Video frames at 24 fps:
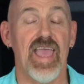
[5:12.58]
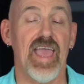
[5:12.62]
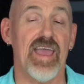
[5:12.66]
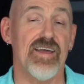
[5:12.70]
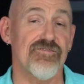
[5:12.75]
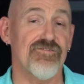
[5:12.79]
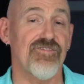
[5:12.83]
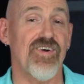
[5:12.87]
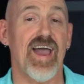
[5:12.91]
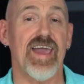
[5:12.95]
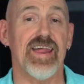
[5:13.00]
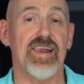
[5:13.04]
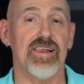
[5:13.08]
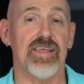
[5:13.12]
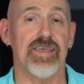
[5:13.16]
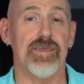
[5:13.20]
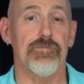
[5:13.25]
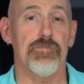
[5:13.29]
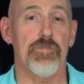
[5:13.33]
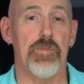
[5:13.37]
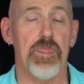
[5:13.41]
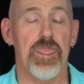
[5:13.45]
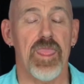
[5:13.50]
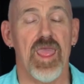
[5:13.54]
And
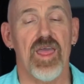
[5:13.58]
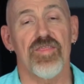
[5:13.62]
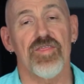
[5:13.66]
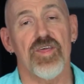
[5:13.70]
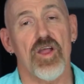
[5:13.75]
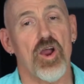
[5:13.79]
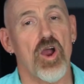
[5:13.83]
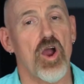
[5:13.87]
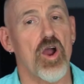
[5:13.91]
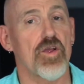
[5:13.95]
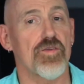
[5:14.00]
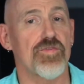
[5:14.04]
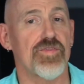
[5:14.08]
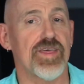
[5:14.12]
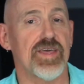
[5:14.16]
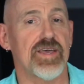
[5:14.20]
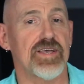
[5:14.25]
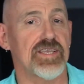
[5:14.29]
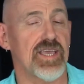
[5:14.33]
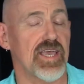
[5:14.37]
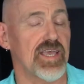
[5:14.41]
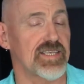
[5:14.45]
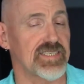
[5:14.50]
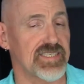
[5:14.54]
finally, there are
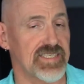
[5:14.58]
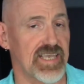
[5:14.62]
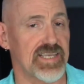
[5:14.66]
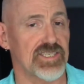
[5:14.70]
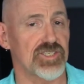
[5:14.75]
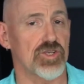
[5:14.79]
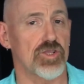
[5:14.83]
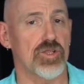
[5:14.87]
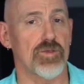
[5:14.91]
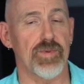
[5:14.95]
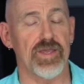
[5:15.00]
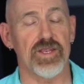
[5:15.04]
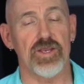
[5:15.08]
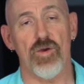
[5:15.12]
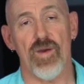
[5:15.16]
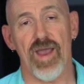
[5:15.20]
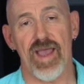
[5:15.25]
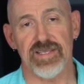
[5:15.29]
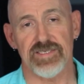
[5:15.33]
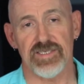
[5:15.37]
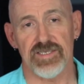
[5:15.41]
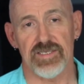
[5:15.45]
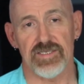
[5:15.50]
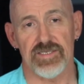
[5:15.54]
the essential amino
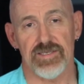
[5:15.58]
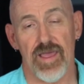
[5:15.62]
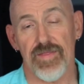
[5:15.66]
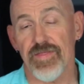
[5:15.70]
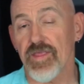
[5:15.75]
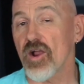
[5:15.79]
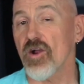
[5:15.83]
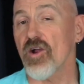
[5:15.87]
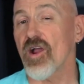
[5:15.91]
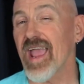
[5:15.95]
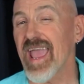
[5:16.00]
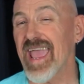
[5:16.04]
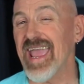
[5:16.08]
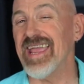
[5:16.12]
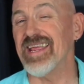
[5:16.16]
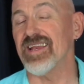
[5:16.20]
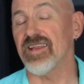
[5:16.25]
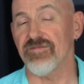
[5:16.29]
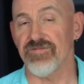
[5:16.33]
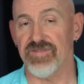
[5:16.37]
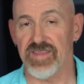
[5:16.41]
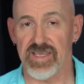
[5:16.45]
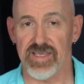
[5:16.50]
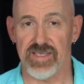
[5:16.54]
acids, and there are
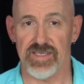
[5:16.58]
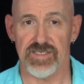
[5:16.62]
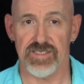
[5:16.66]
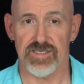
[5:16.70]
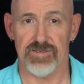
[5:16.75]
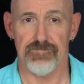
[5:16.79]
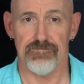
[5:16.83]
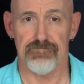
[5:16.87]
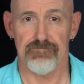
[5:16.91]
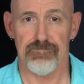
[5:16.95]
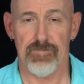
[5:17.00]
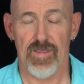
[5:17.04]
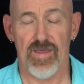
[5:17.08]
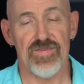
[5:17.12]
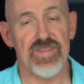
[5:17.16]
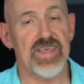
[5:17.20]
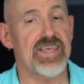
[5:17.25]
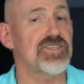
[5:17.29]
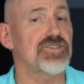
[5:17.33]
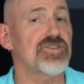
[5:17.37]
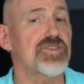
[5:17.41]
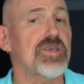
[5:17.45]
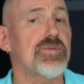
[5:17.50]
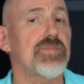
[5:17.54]
eight of these.
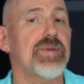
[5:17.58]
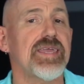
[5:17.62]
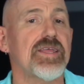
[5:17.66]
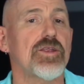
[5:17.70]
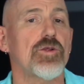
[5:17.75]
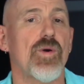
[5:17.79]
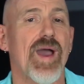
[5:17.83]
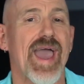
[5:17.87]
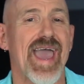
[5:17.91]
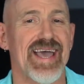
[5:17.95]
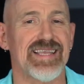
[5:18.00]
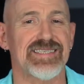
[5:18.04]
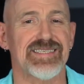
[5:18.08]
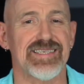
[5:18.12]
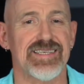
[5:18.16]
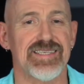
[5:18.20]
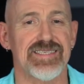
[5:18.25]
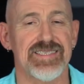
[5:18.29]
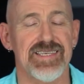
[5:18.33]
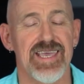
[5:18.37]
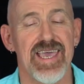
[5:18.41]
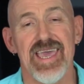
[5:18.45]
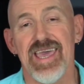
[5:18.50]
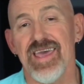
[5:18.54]
These are the amino
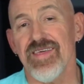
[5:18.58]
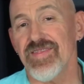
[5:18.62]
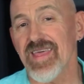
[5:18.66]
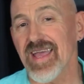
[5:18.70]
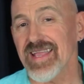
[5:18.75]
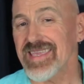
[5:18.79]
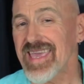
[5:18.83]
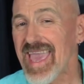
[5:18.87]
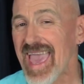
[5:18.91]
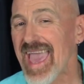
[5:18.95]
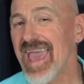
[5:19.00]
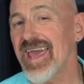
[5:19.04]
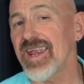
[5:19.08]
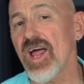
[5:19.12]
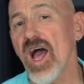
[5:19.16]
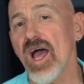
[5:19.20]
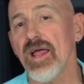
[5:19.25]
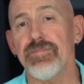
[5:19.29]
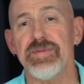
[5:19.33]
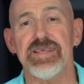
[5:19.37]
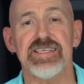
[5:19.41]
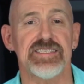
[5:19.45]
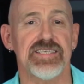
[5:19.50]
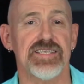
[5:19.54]
acids that
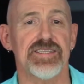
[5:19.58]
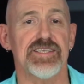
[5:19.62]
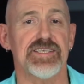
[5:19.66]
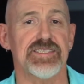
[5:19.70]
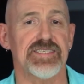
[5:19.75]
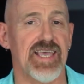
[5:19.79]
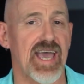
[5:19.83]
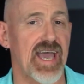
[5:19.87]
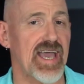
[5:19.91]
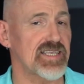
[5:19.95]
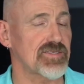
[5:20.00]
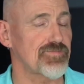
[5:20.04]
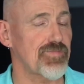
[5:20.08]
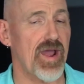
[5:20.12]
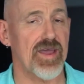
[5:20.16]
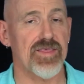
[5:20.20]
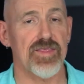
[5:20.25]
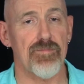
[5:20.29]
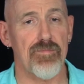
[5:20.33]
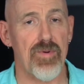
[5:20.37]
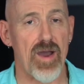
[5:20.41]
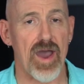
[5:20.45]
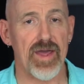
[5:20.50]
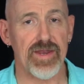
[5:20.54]
cannot be synthesized by
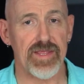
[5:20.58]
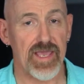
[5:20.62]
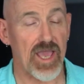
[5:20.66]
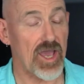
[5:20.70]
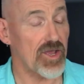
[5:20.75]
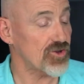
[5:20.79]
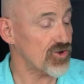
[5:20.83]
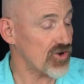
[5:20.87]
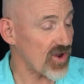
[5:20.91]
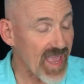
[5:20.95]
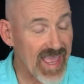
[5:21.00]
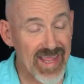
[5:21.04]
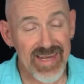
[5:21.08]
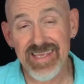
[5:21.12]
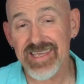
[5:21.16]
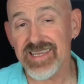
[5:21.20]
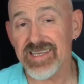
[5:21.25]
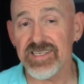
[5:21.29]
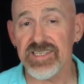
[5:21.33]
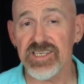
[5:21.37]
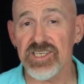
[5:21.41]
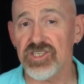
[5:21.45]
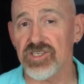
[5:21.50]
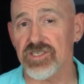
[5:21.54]
the body under any
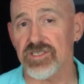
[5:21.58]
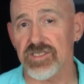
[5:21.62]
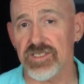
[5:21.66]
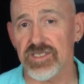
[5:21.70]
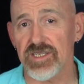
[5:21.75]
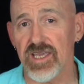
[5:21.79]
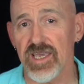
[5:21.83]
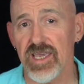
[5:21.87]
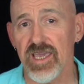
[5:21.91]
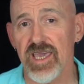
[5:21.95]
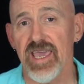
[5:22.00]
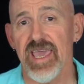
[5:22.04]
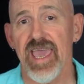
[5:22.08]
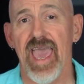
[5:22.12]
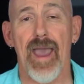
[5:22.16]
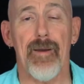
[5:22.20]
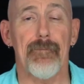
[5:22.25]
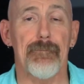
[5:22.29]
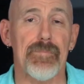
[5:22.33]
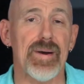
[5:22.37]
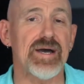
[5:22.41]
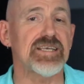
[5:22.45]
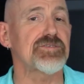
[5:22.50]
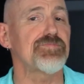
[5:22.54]
conditions
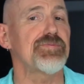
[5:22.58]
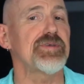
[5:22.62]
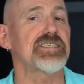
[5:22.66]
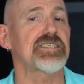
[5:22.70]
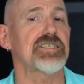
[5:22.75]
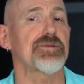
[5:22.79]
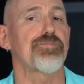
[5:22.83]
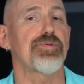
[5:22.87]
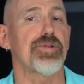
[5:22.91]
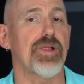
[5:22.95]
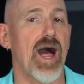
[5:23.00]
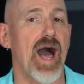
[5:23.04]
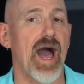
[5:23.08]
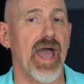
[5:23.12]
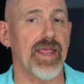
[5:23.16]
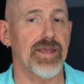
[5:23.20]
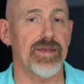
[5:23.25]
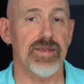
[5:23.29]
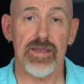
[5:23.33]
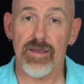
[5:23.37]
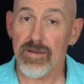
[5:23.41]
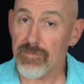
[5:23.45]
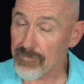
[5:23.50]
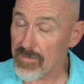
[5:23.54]
and must be
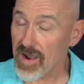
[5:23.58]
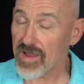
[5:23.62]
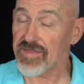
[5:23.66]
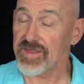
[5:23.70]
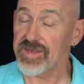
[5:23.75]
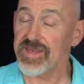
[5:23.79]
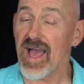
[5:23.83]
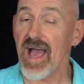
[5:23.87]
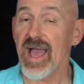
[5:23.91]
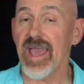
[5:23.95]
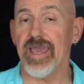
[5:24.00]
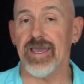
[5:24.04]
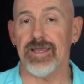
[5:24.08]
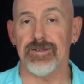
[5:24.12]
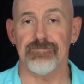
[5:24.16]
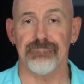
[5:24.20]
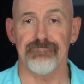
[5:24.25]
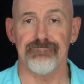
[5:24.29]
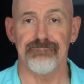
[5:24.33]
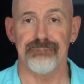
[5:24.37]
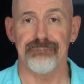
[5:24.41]
supplied by the diet.